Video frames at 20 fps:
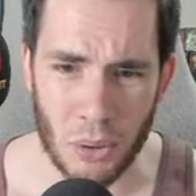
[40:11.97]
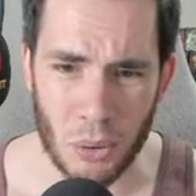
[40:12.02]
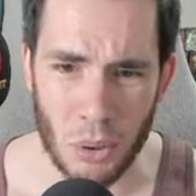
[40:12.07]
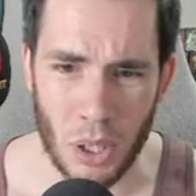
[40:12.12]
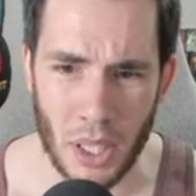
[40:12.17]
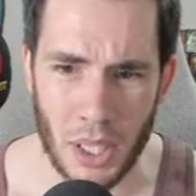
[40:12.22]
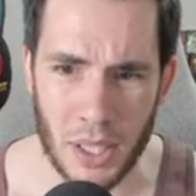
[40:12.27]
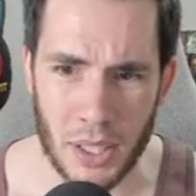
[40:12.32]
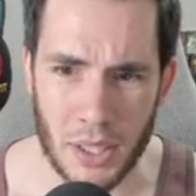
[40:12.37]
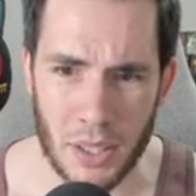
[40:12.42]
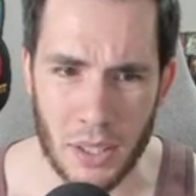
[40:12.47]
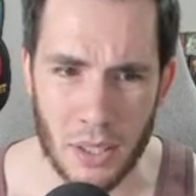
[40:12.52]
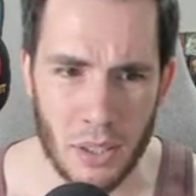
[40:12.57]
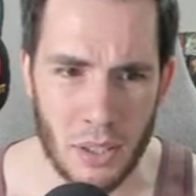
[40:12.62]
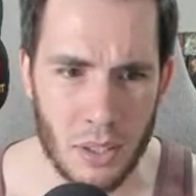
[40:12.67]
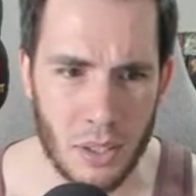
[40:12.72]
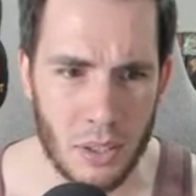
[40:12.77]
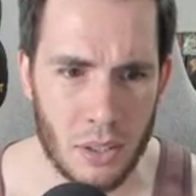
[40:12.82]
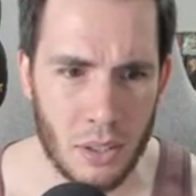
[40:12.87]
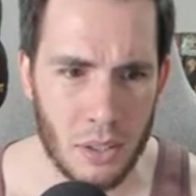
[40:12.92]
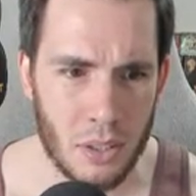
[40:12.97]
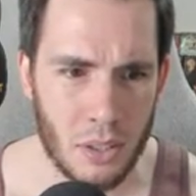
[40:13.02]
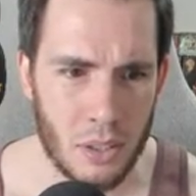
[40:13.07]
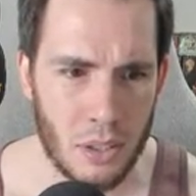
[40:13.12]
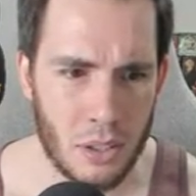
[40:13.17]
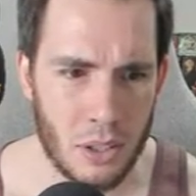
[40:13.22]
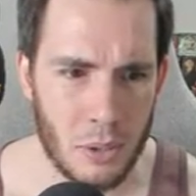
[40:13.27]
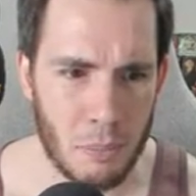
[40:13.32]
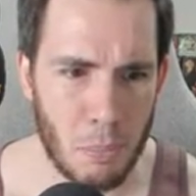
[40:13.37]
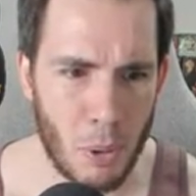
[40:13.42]
like,
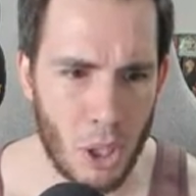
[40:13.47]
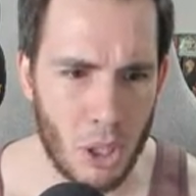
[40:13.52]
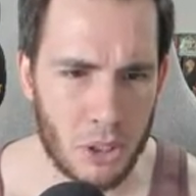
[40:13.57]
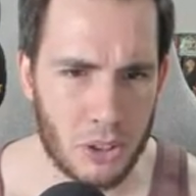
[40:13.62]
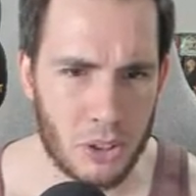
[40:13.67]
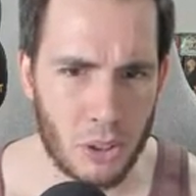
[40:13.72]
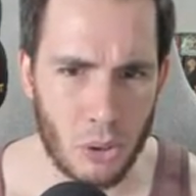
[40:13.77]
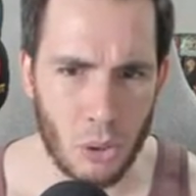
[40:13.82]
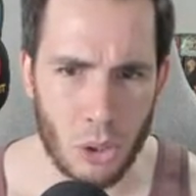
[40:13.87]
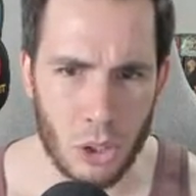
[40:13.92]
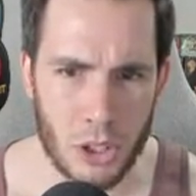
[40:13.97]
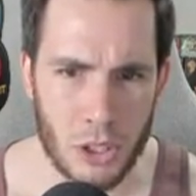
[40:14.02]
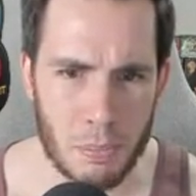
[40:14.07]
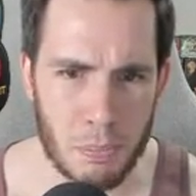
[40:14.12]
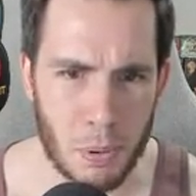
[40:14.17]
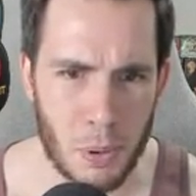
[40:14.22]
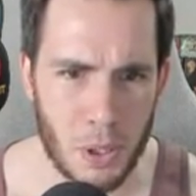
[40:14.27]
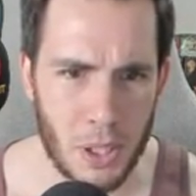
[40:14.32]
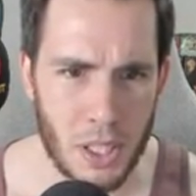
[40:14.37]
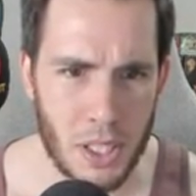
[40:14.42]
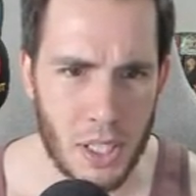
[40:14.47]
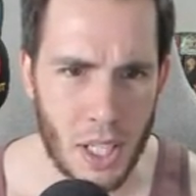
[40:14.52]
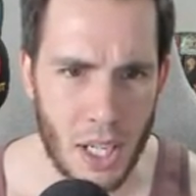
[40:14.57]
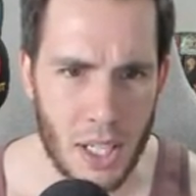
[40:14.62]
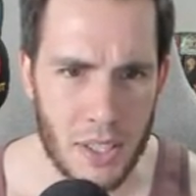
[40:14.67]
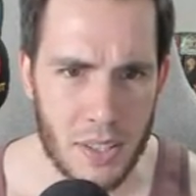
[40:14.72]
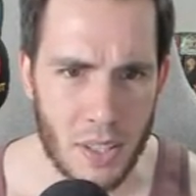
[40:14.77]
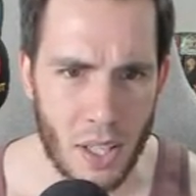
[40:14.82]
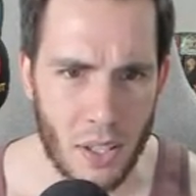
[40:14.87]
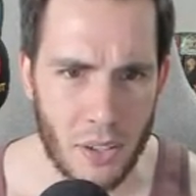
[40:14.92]
the box looks Fair pretty warning.
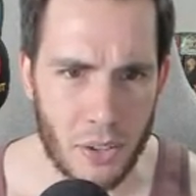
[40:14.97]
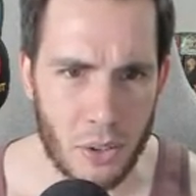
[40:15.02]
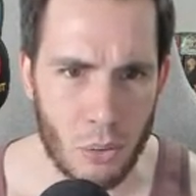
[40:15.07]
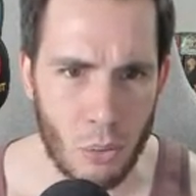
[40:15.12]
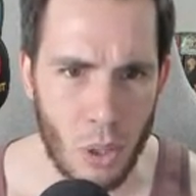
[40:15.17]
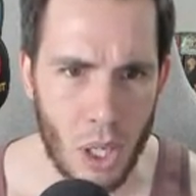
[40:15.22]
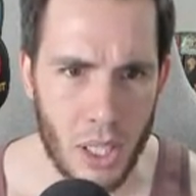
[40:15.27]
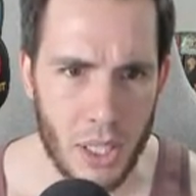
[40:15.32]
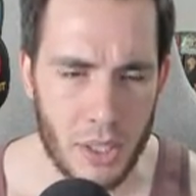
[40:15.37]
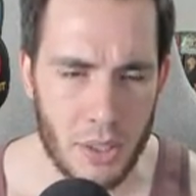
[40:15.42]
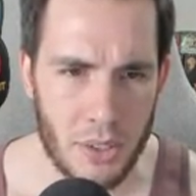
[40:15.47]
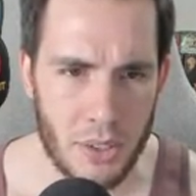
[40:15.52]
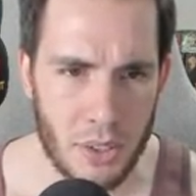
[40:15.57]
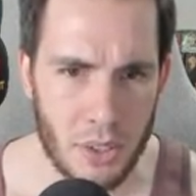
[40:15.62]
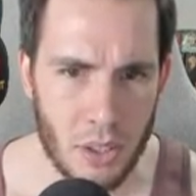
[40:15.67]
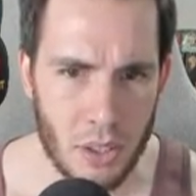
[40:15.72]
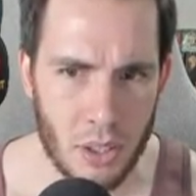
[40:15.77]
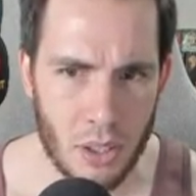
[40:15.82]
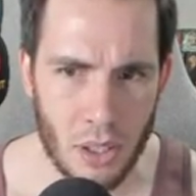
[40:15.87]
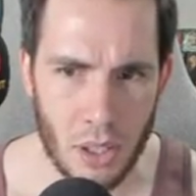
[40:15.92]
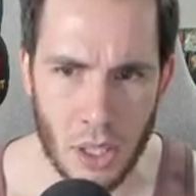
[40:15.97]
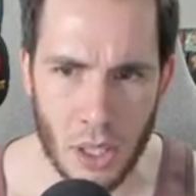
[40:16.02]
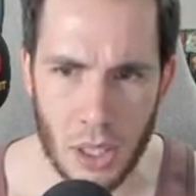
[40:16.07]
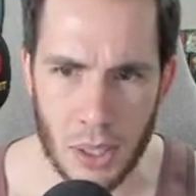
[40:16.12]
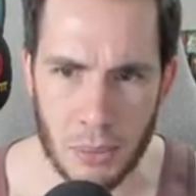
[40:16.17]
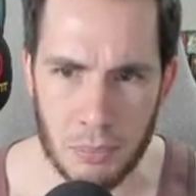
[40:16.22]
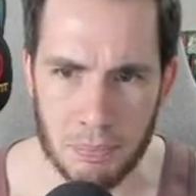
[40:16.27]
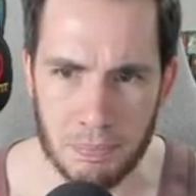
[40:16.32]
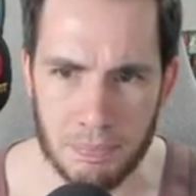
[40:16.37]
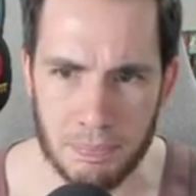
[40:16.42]
nice otherwise.
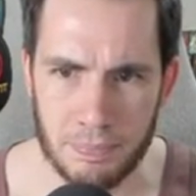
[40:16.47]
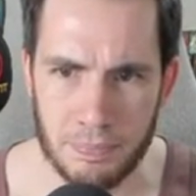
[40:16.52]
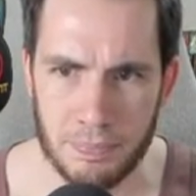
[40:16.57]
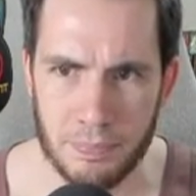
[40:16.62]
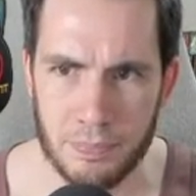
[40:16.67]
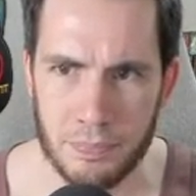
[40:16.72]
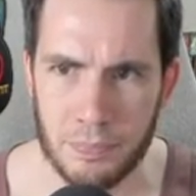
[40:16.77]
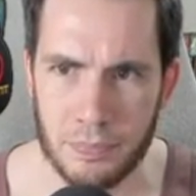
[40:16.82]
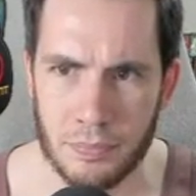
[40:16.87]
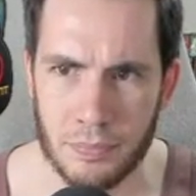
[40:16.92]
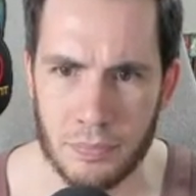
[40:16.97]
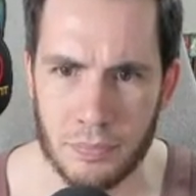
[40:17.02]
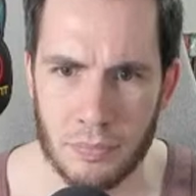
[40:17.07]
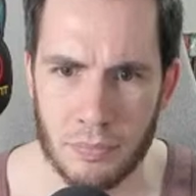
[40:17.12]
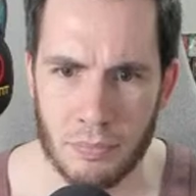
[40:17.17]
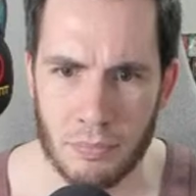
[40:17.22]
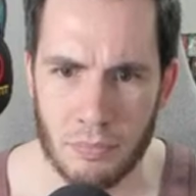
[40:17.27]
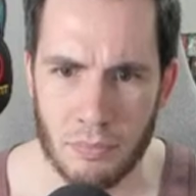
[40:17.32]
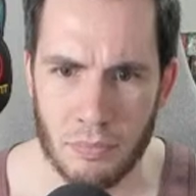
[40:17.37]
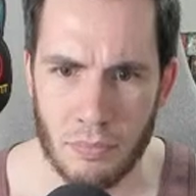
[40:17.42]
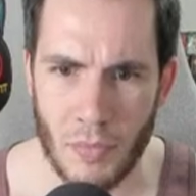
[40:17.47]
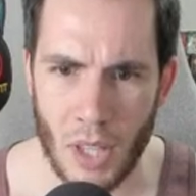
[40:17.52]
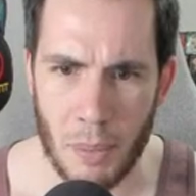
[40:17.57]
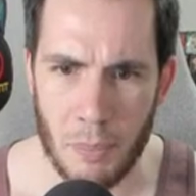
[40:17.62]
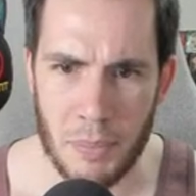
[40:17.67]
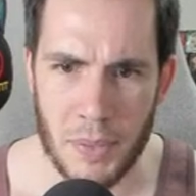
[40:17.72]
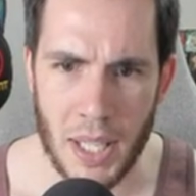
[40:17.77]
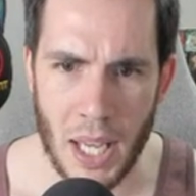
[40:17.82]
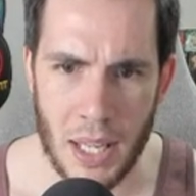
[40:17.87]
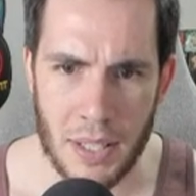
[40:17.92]
Um,
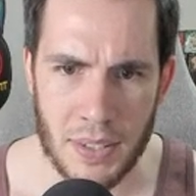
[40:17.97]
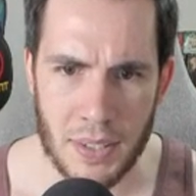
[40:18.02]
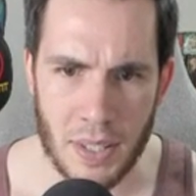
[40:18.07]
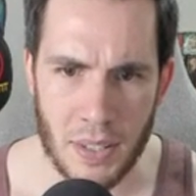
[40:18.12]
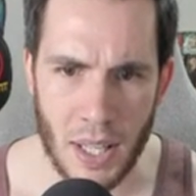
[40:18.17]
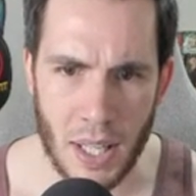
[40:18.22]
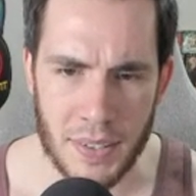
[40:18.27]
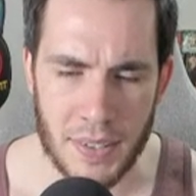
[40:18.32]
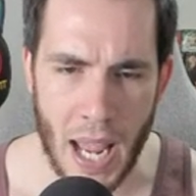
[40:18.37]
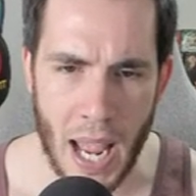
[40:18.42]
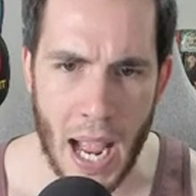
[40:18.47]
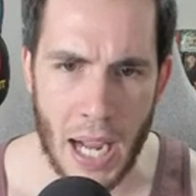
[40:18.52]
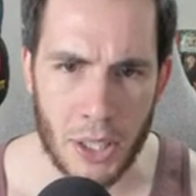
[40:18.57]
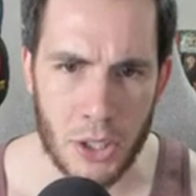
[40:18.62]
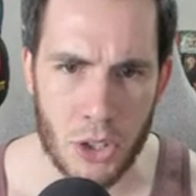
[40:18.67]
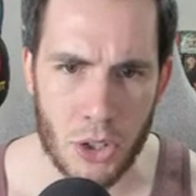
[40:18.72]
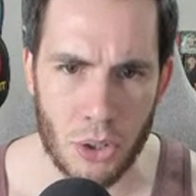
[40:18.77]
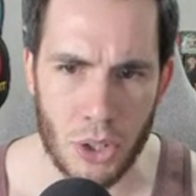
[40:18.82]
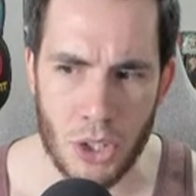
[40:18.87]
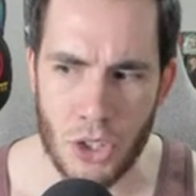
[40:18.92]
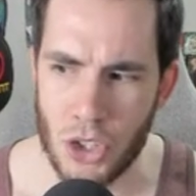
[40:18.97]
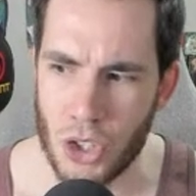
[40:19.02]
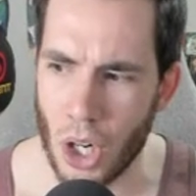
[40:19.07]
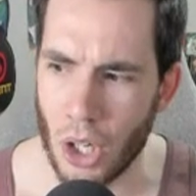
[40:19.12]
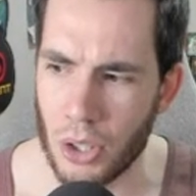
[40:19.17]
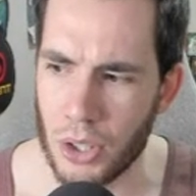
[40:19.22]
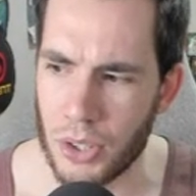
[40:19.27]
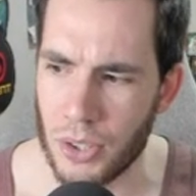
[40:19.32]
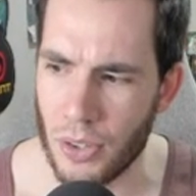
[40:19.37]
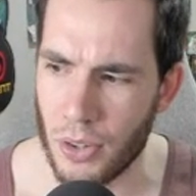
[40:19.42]
I'm guessing that's actually
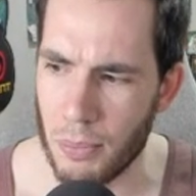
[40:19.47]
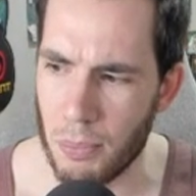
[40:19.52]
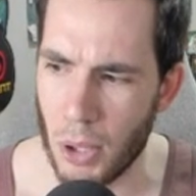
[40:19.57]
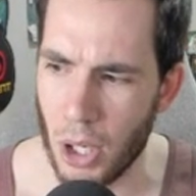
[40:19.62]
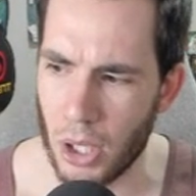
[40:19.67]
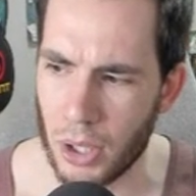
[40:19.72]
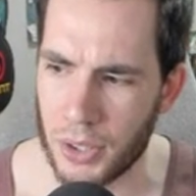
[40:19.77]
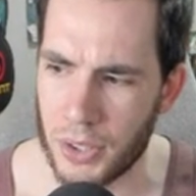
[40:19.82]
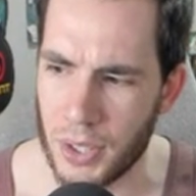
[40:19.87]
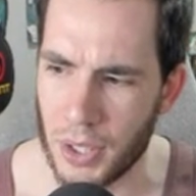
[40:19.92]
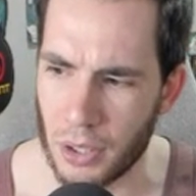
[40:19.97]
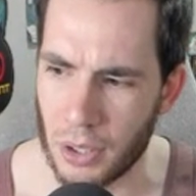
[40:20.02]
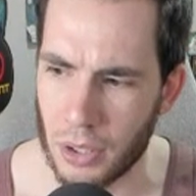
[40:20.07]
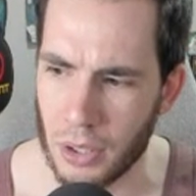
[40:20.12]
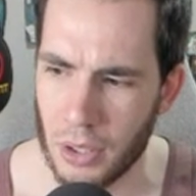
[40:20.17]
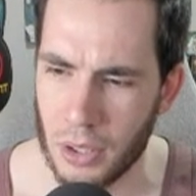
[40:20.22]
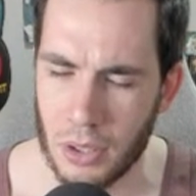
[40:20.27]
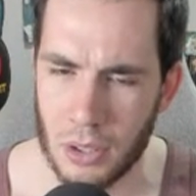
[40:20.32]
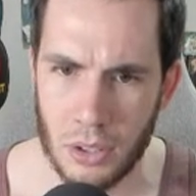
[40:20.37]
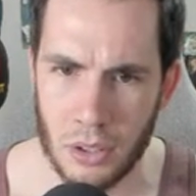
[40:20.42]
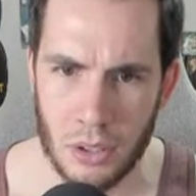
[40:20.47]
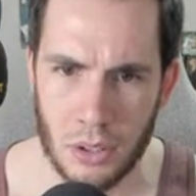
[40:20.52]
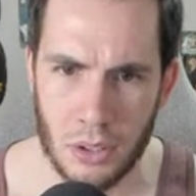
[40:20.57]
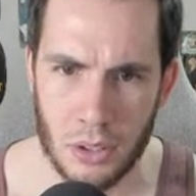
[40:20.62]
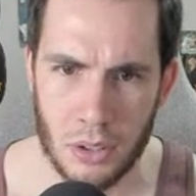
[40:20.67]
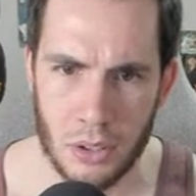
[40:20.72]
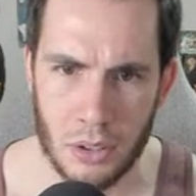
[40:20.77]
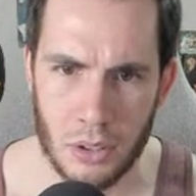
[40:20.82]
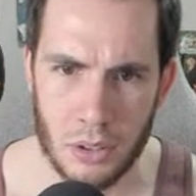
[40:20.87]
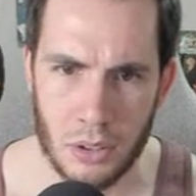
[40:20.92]
chunks of the box here.
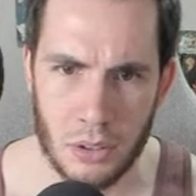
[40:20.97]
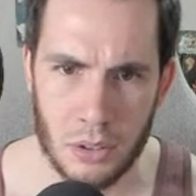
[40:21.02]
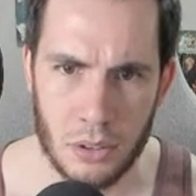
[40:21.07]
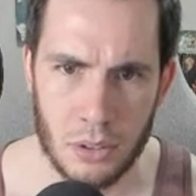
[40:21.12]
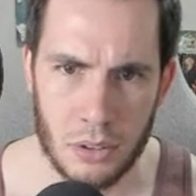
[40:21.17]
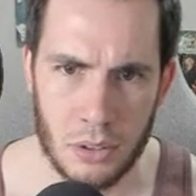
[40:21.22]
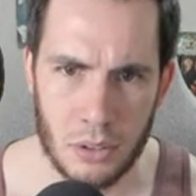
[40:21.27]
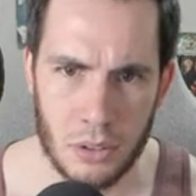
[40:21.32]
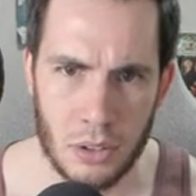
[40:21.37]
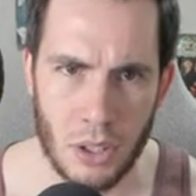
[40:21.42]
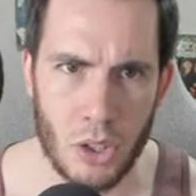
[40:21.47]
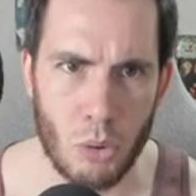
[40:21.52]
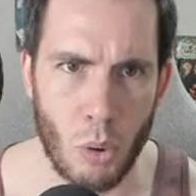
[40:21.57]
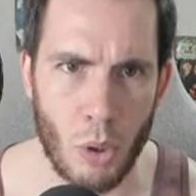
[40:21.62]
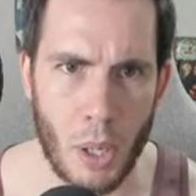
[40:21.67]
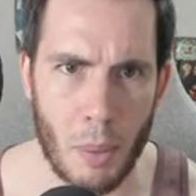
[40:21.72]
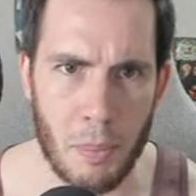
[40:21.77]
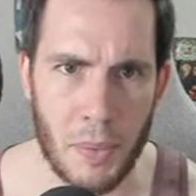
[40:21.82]
One hundred is what I'm